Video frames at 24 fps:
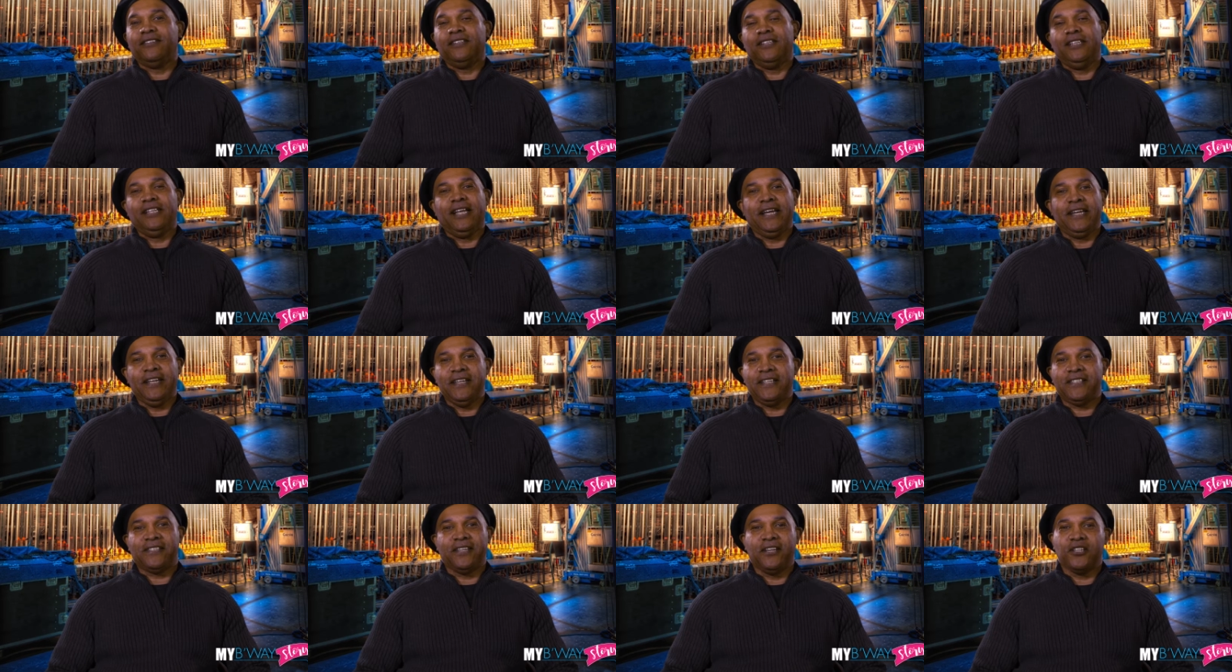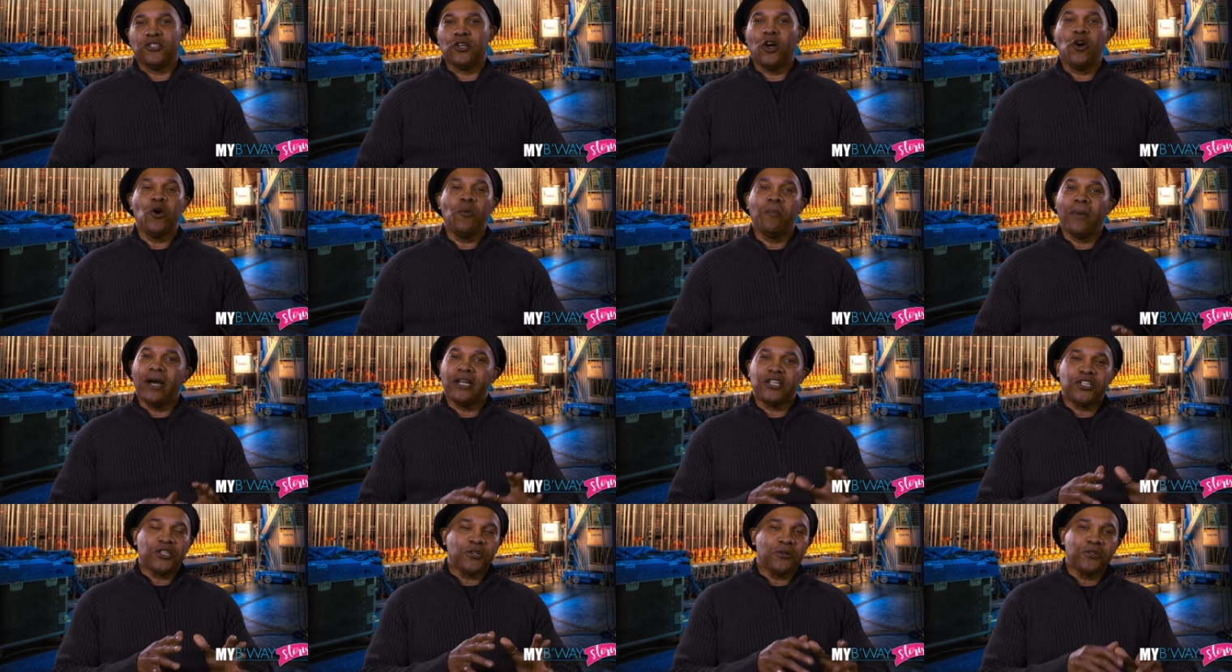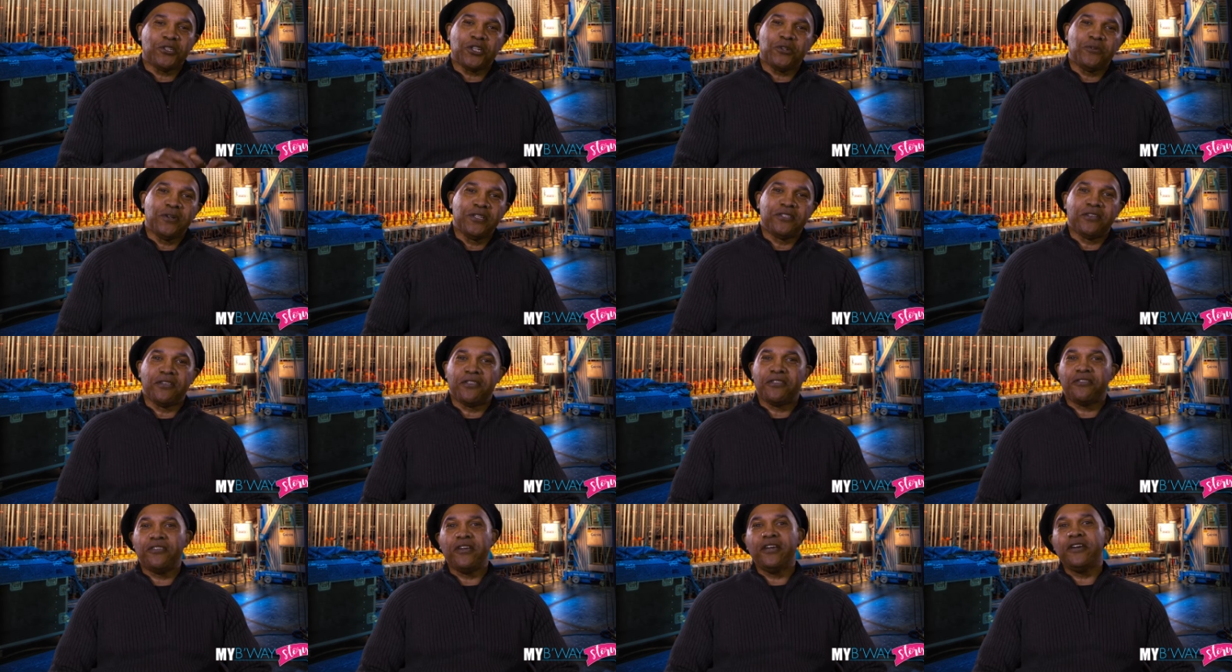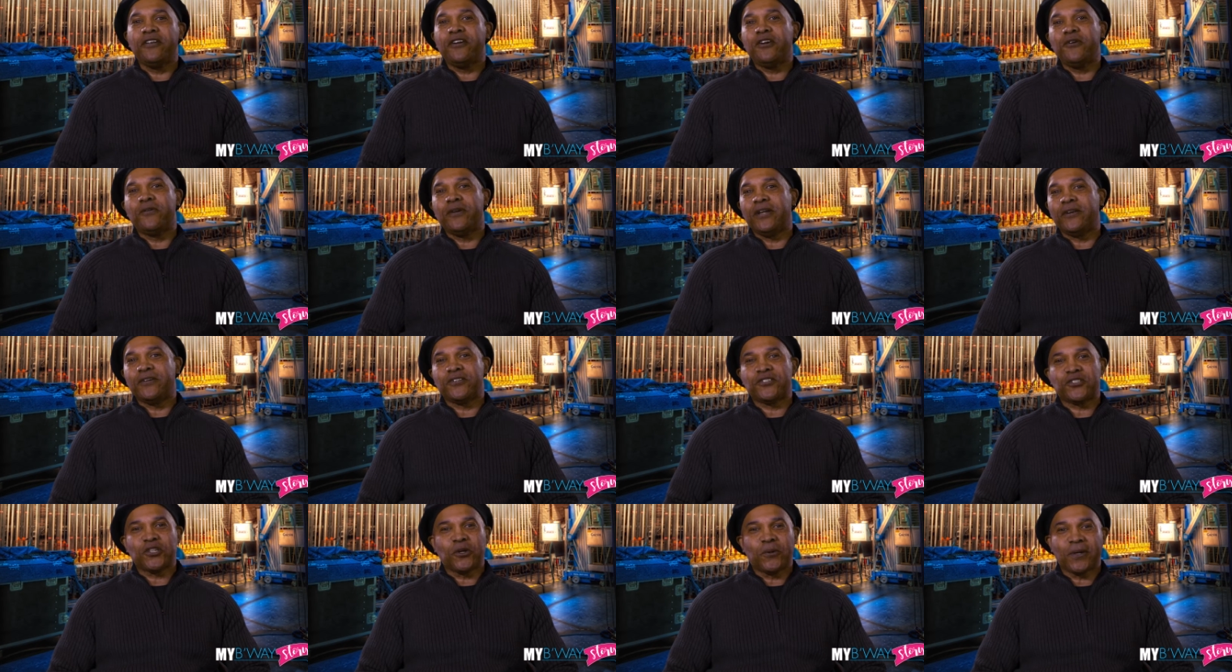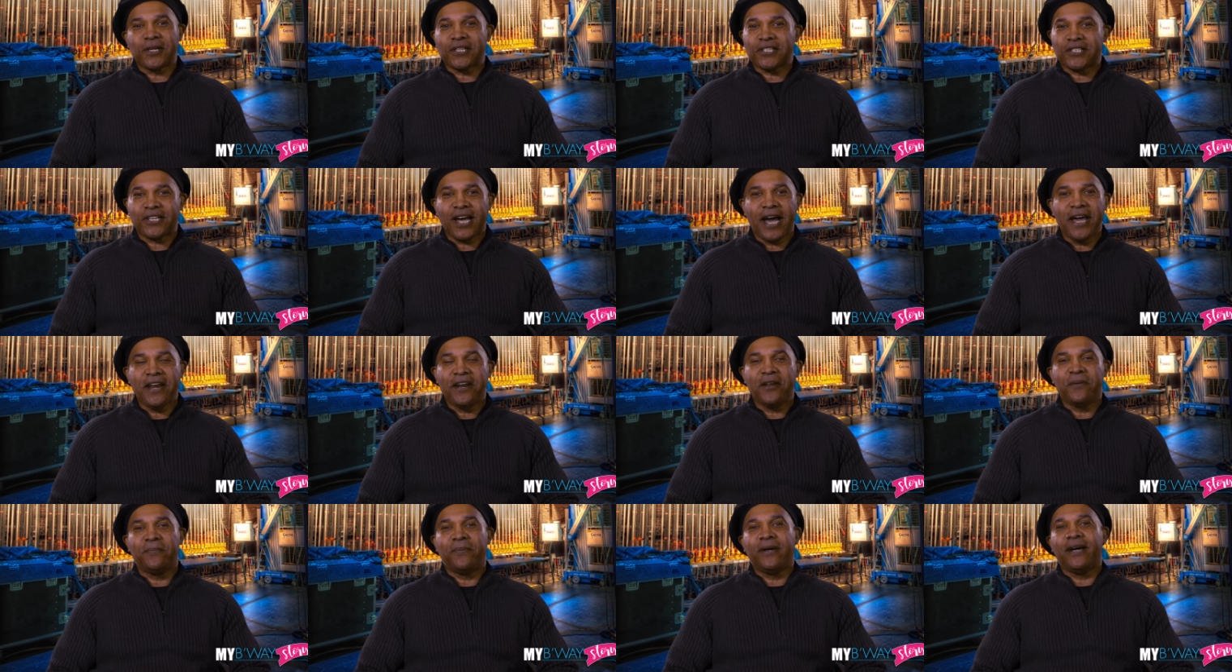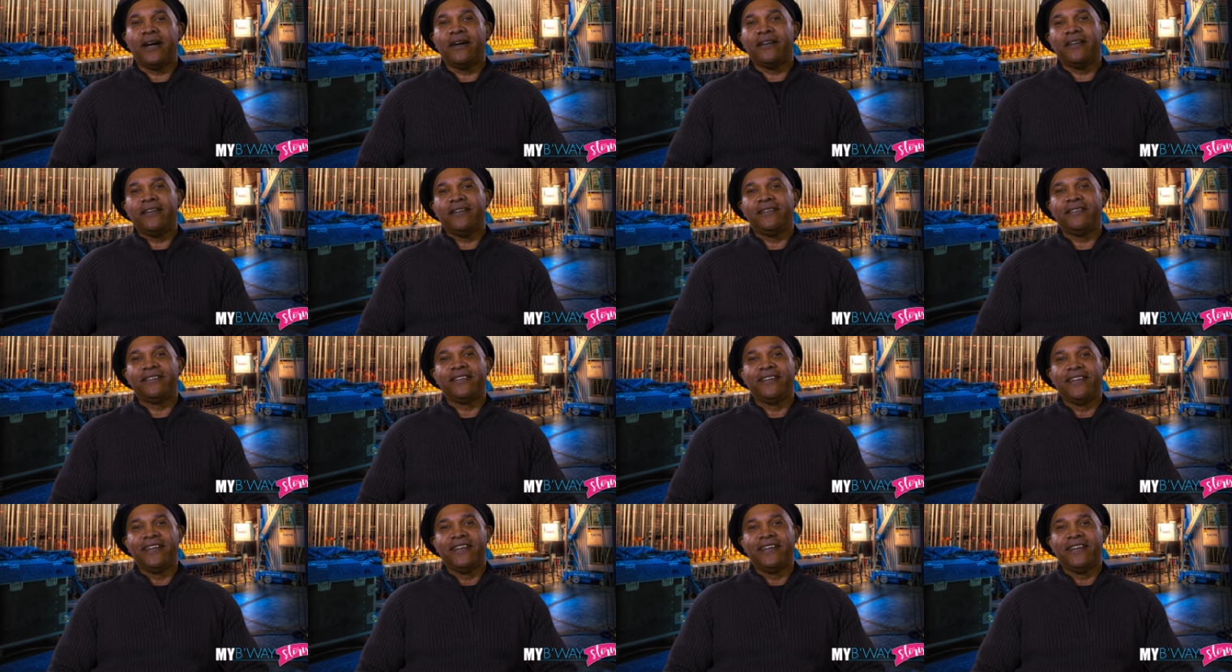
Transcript: The lady says, oh, my children are into theater and they're so excited about it.